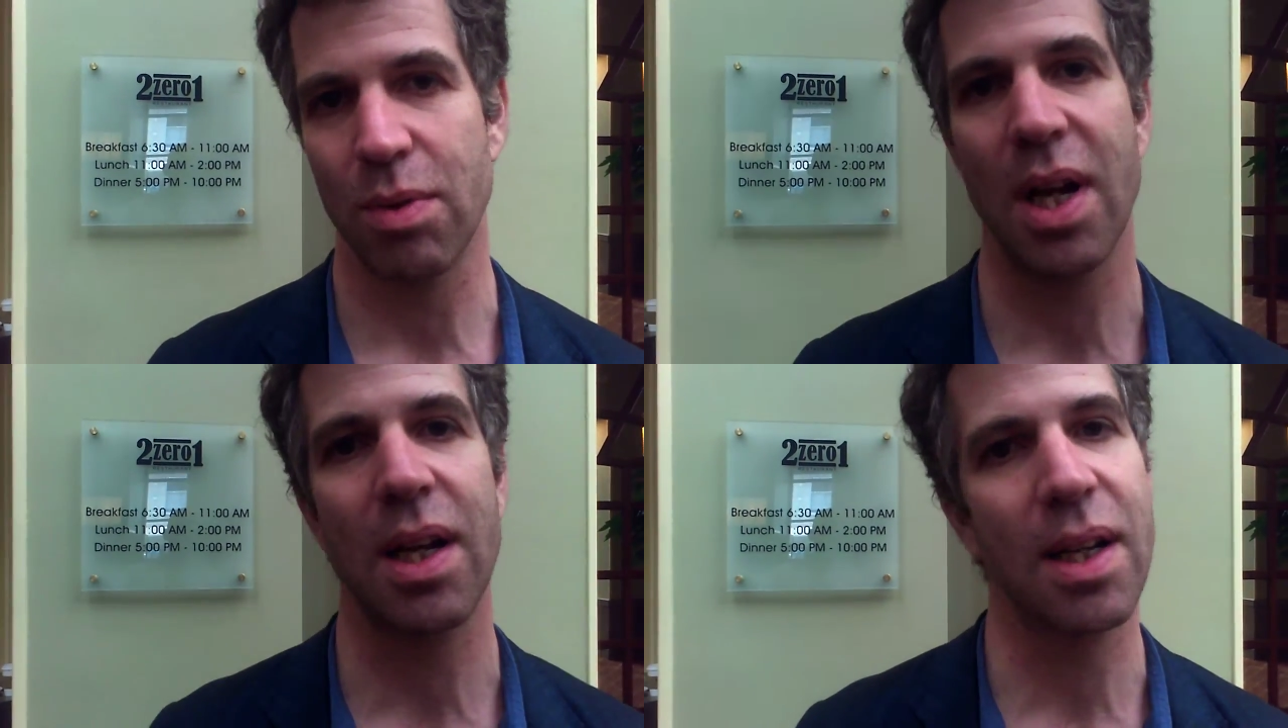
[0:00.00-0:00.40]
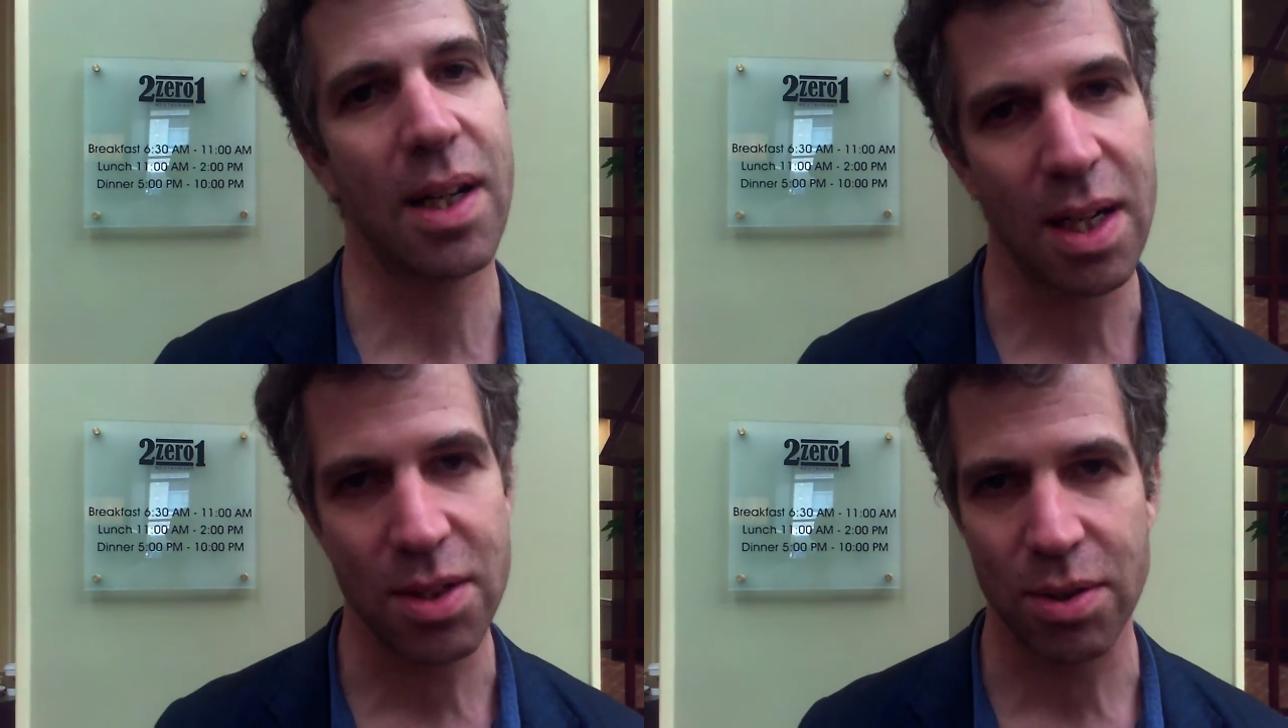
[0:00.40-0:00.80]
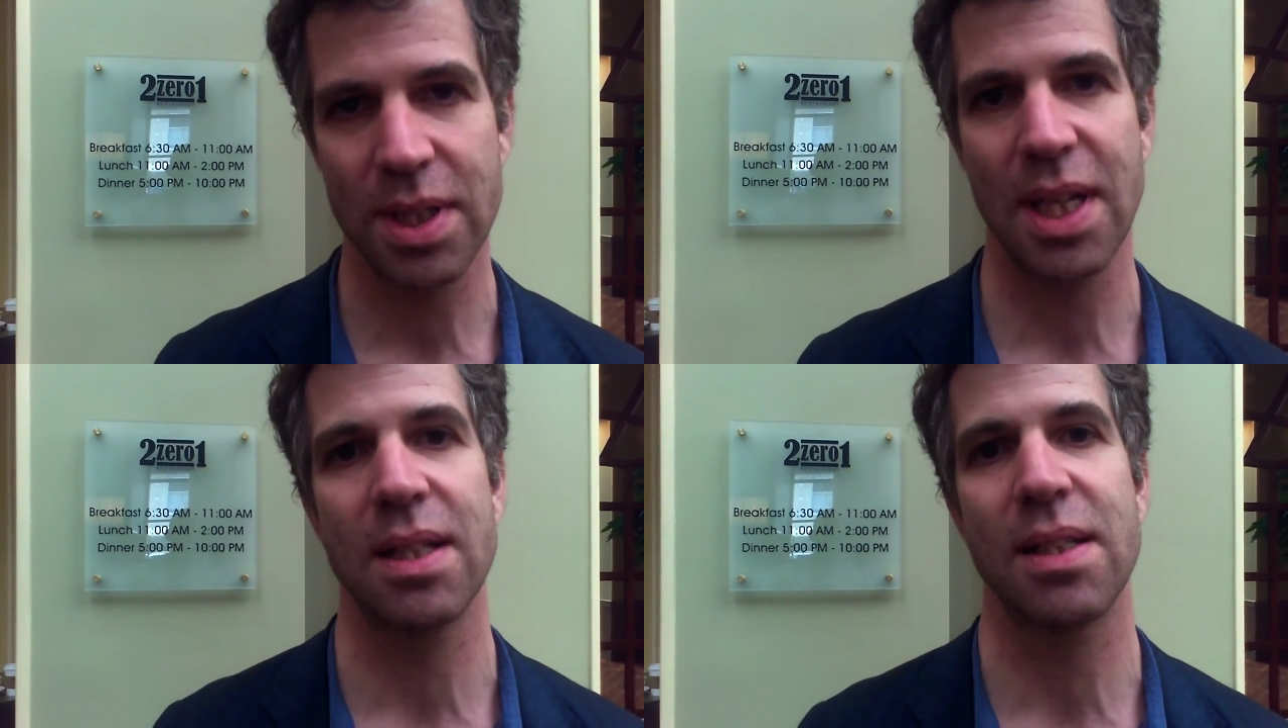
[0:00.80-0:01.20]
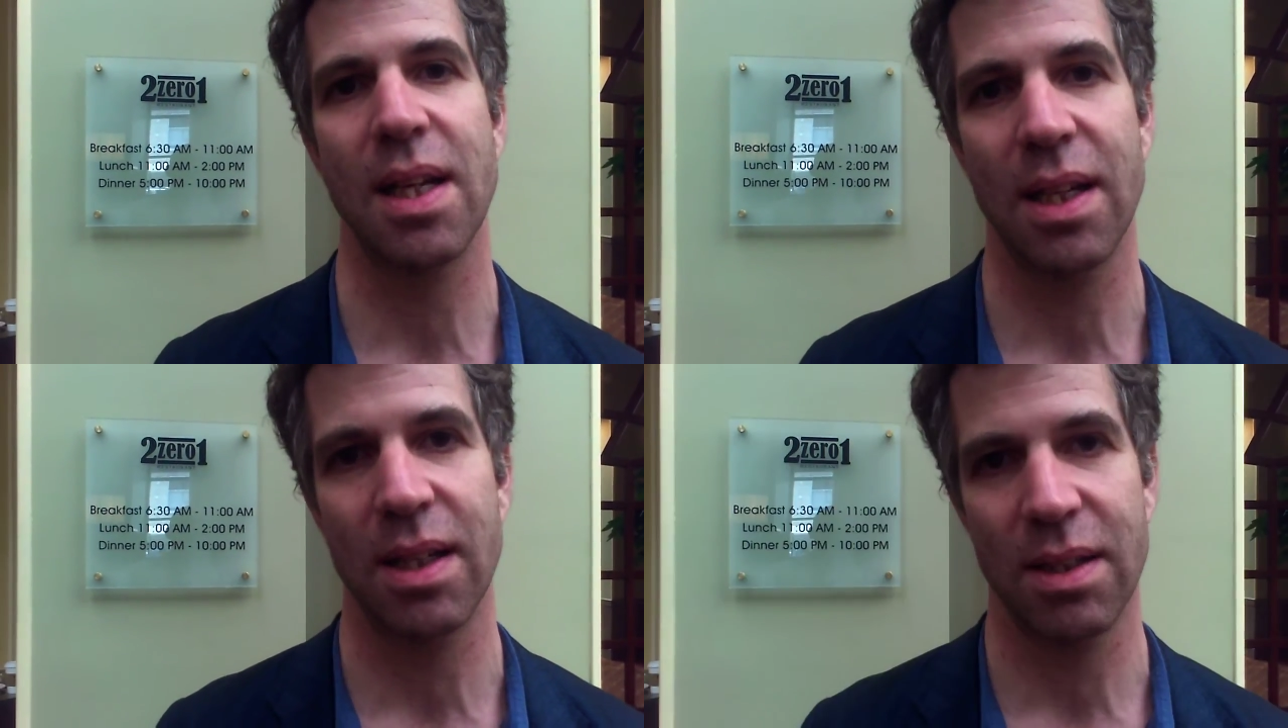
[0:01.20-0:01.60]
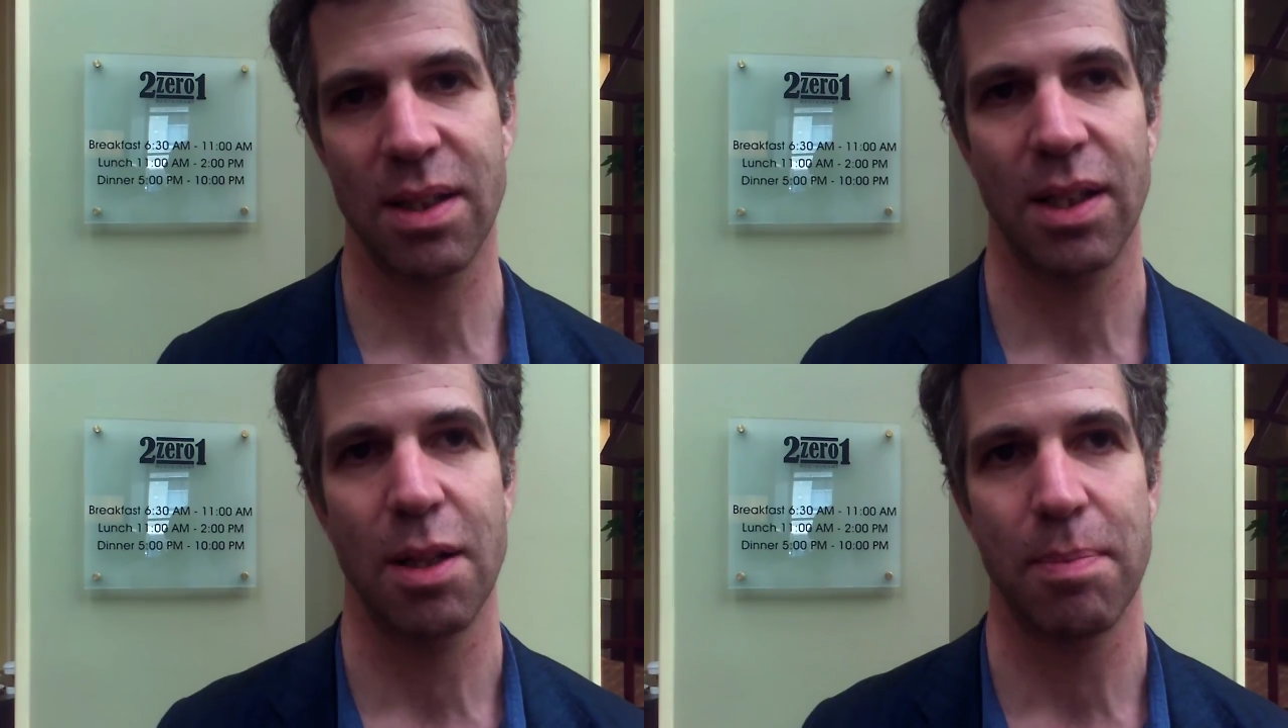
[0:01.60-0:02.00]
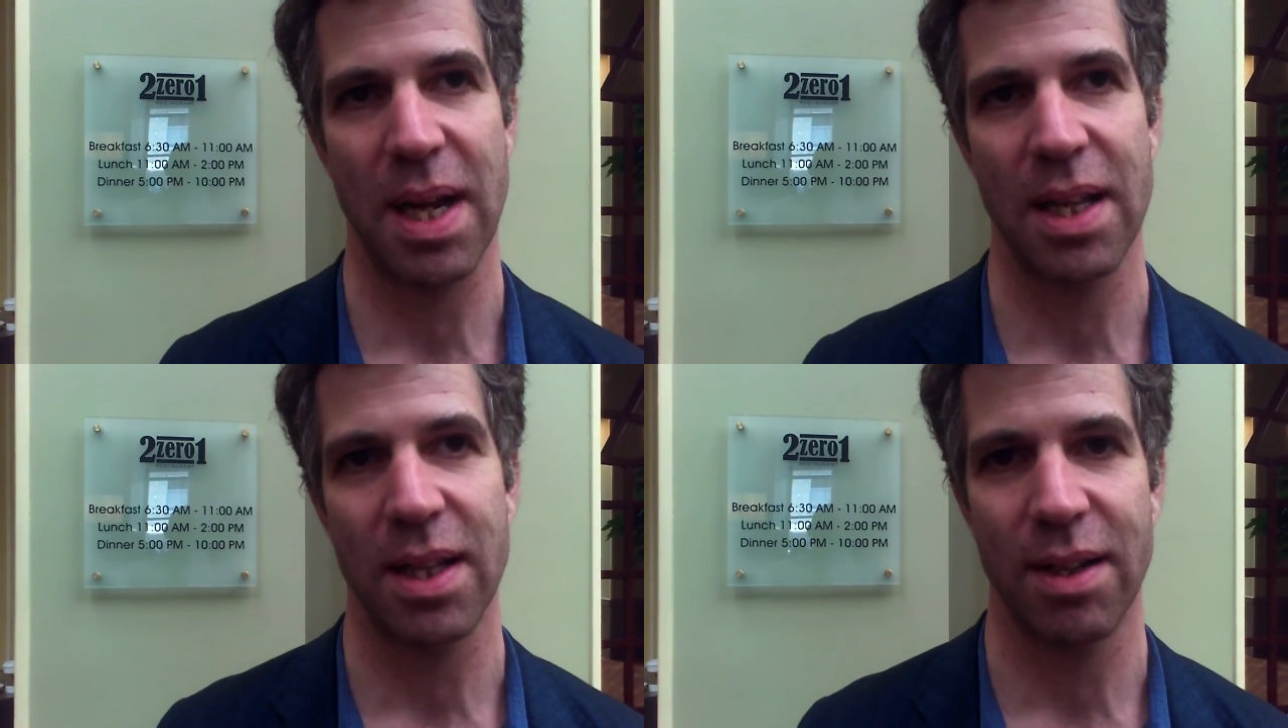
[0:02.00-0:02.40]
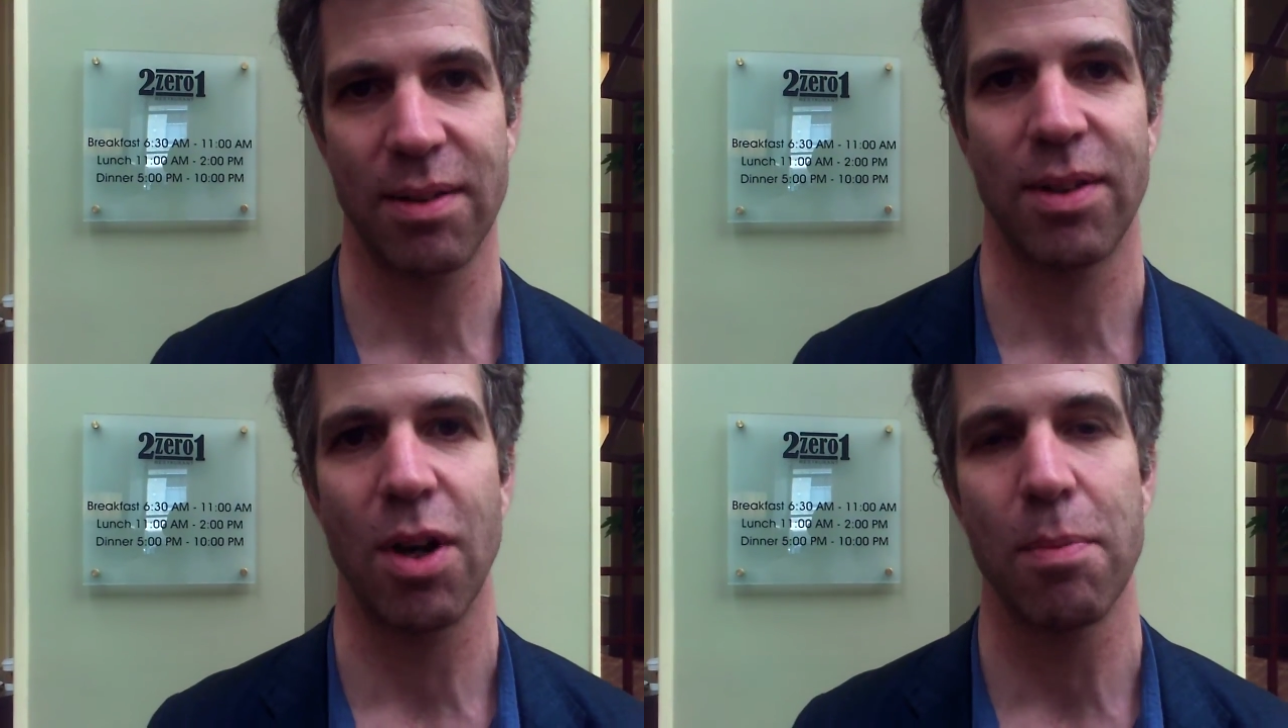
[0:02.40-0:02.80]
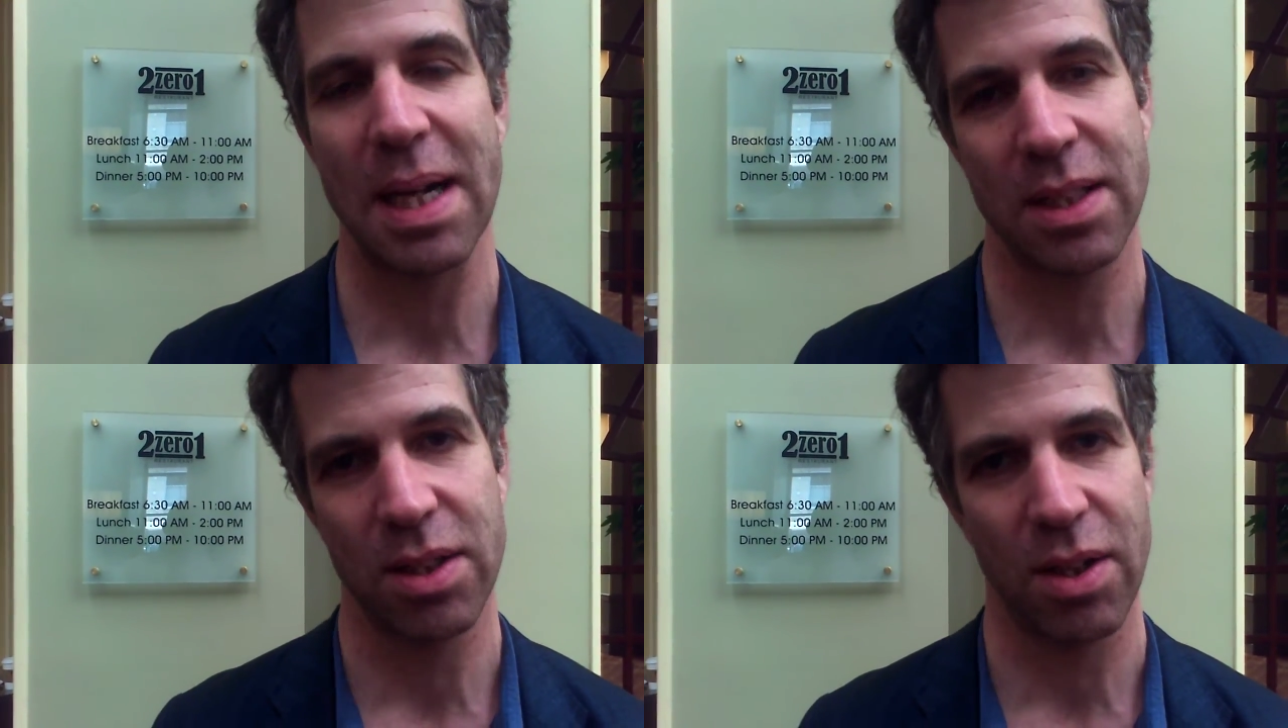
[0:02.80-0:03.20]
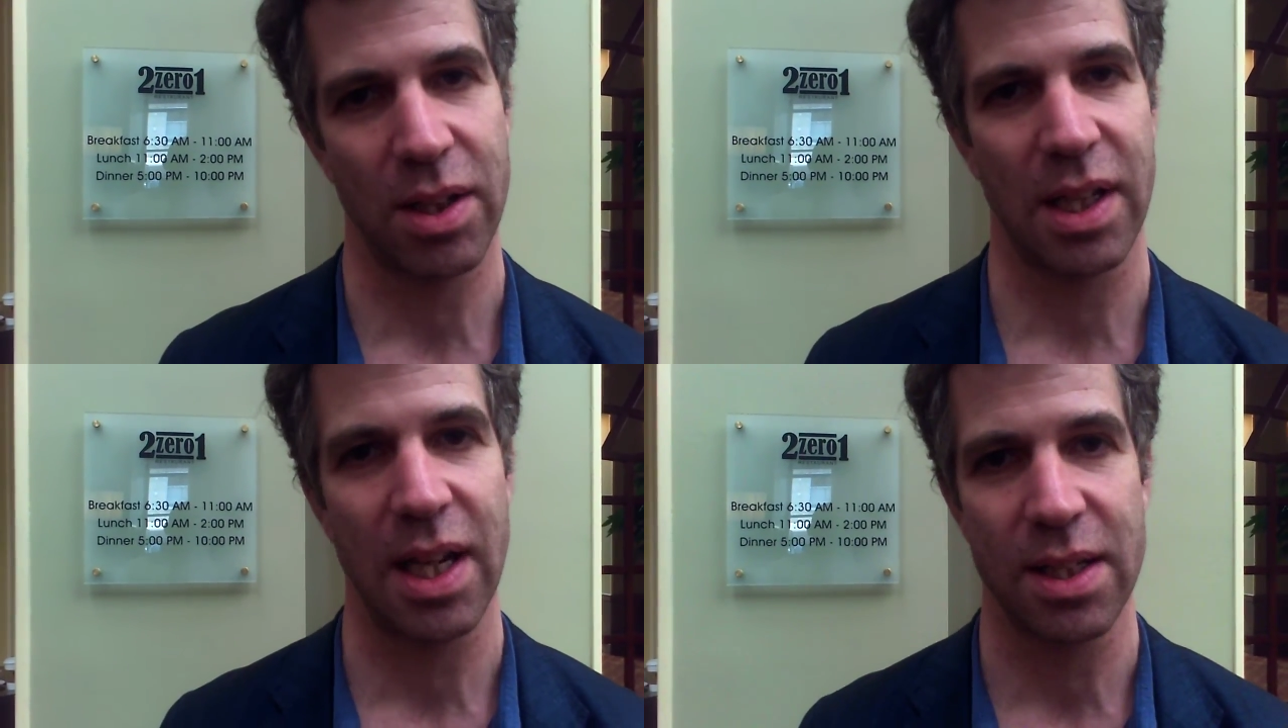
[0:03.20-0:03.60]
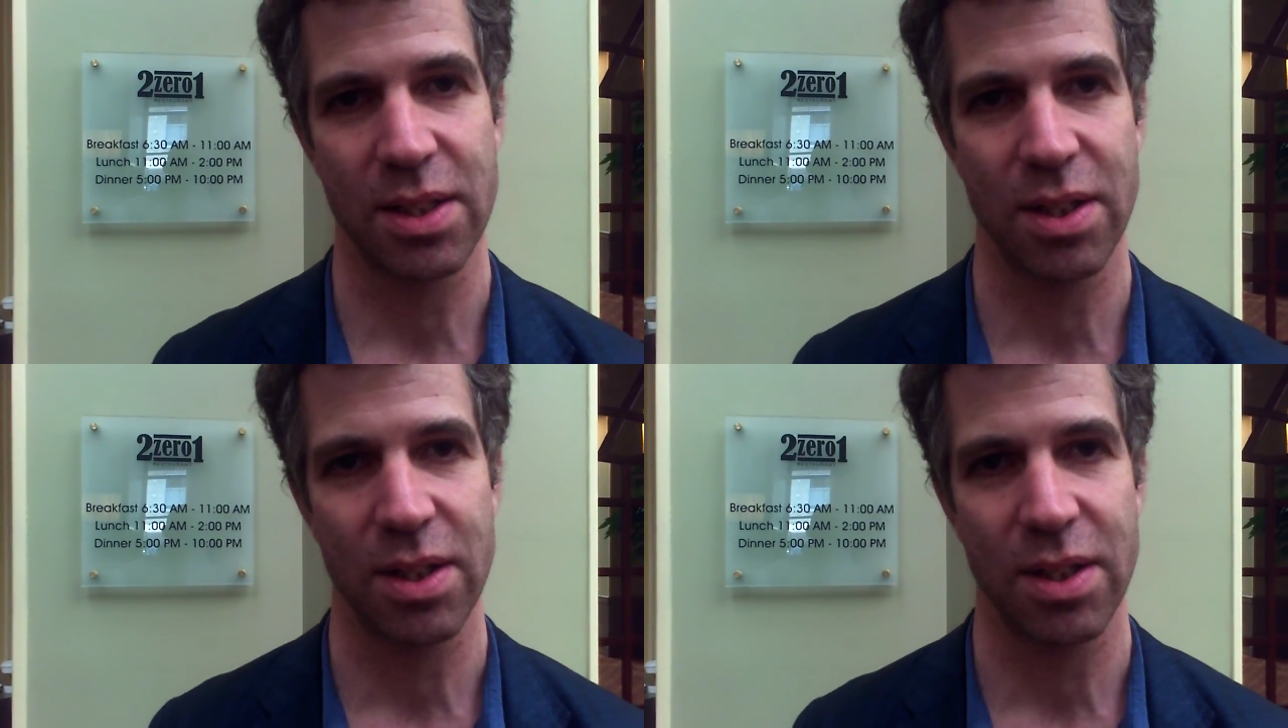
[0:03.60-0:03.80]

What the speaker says: We're not going to cut to a 10-second clip and then go back to talking heads.